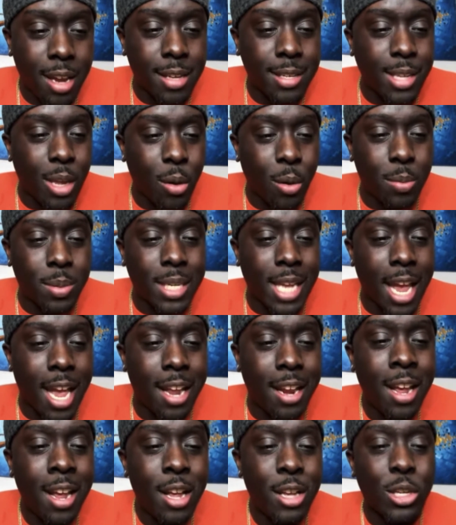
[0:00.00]
what I'm saying?
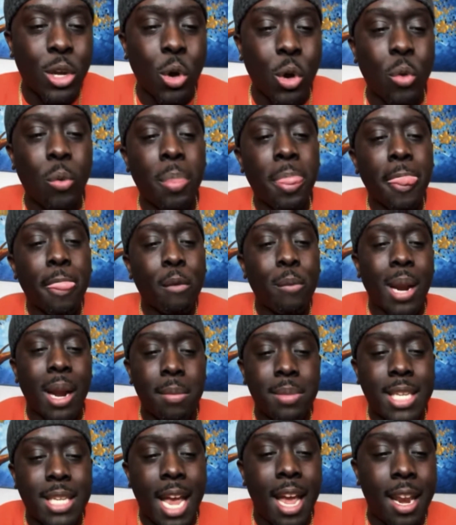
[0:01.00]
So what I'm
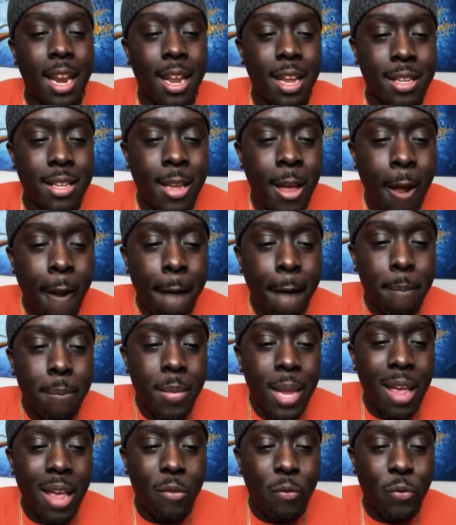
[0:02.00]
saying is,
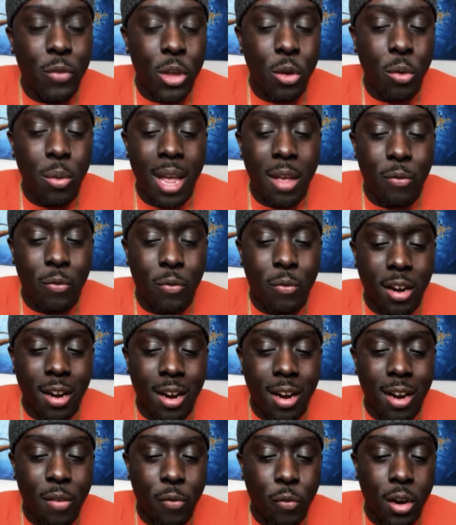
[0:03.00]

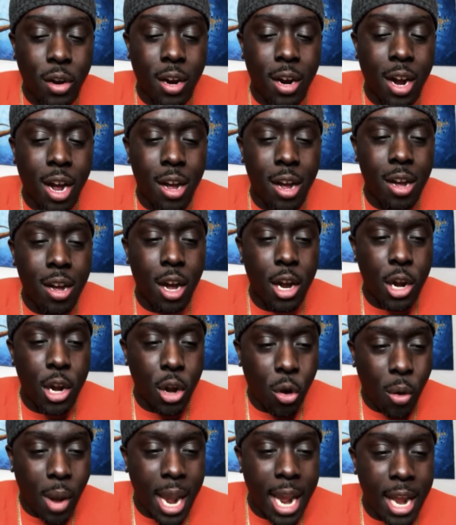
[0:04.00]
if you're
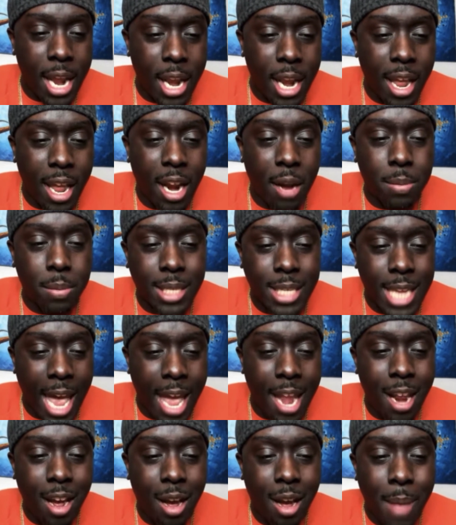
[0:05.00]
annoyed and upset
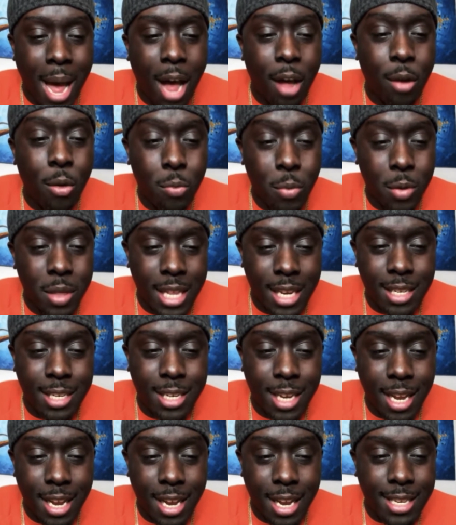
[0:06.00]
about this
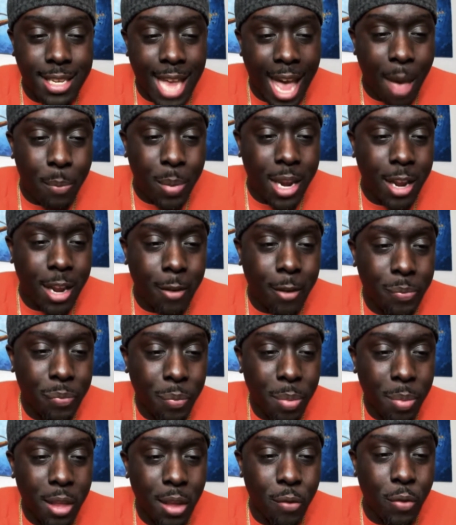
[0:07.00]
shit that's happening,
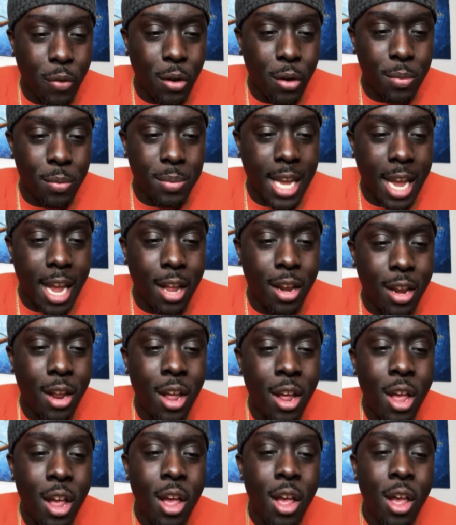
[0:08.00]
you feel what I'm saying?
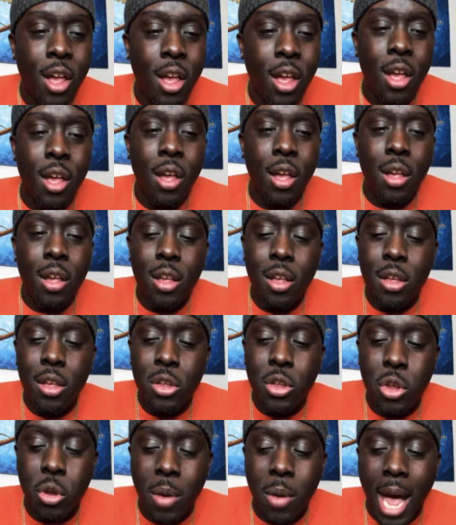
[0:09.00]

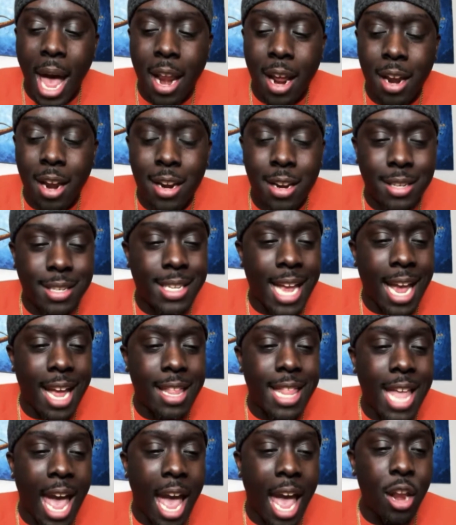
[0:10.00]
You got to understand
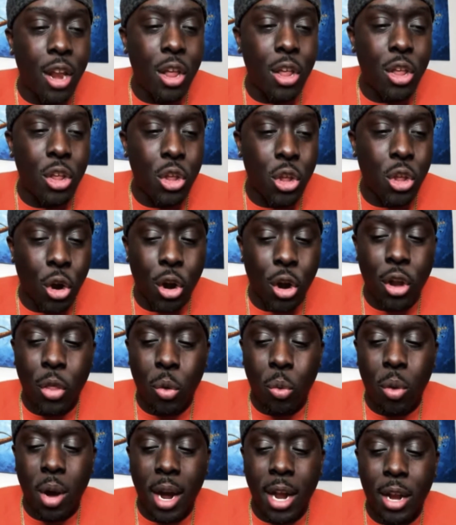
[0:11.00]
that you're the
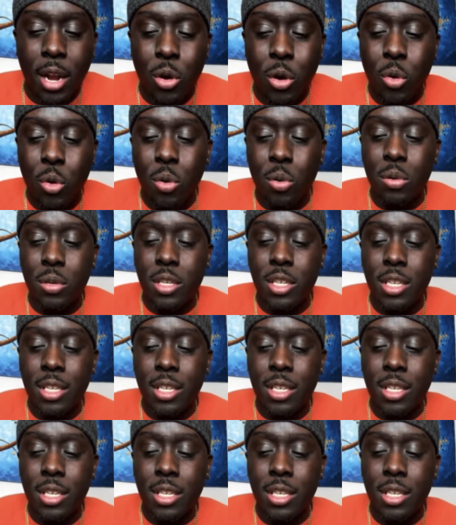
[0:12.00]
one who's